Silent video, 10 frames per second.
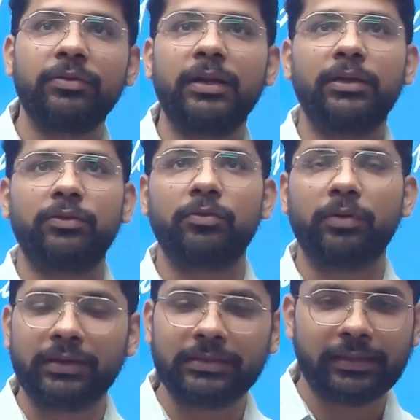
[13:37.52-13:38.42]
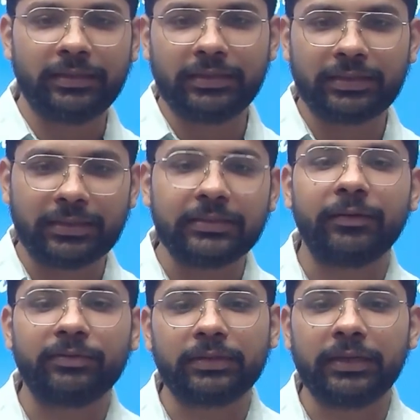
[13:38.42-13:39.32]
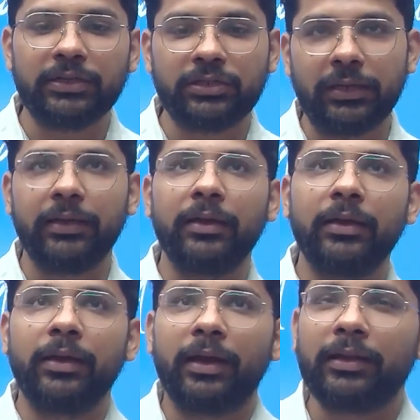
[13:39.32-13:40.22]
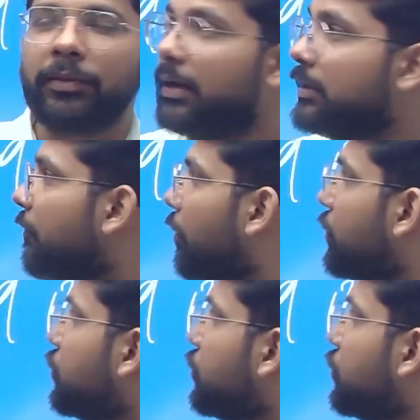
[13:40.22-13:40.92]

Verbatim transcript: you need to understand these concepts initially. And the major focus